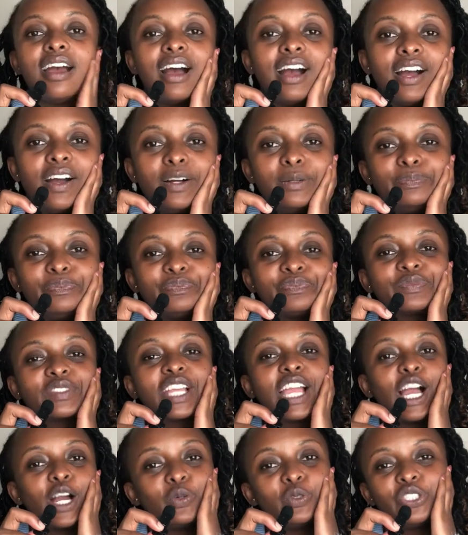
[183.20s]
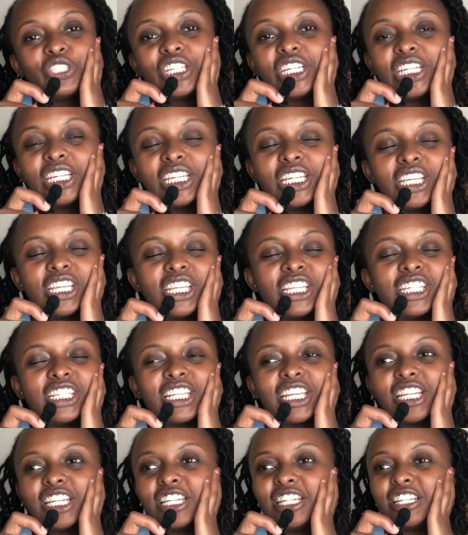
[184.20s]

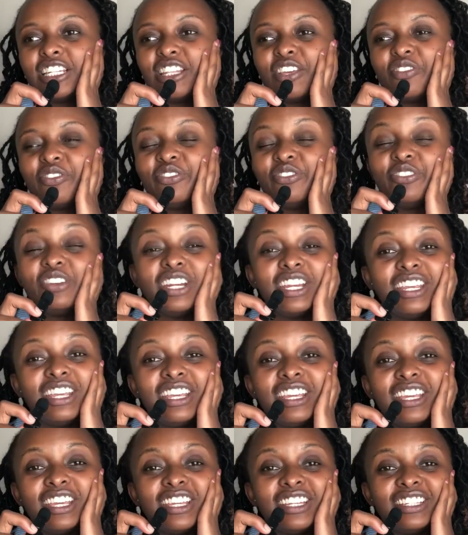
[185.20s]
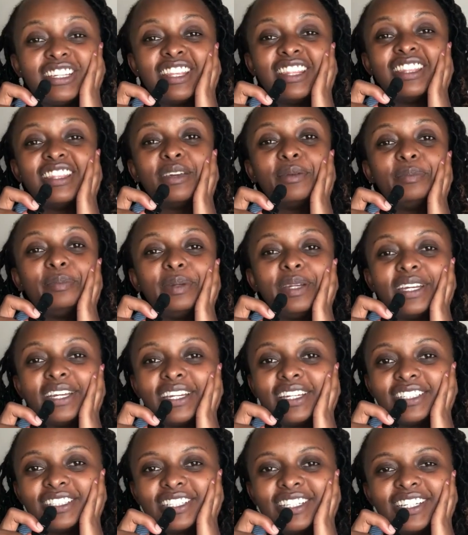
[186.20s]
couches and the fridge and the
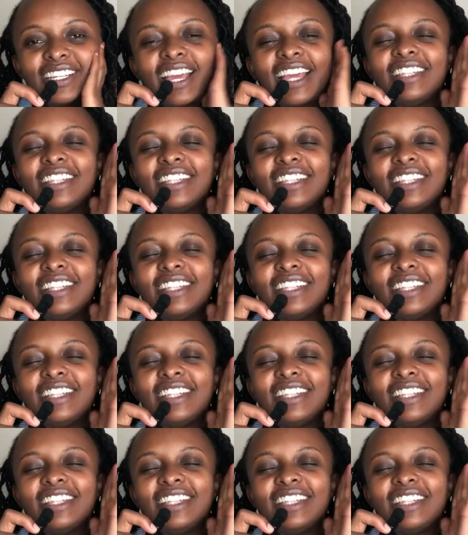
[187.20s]
bed.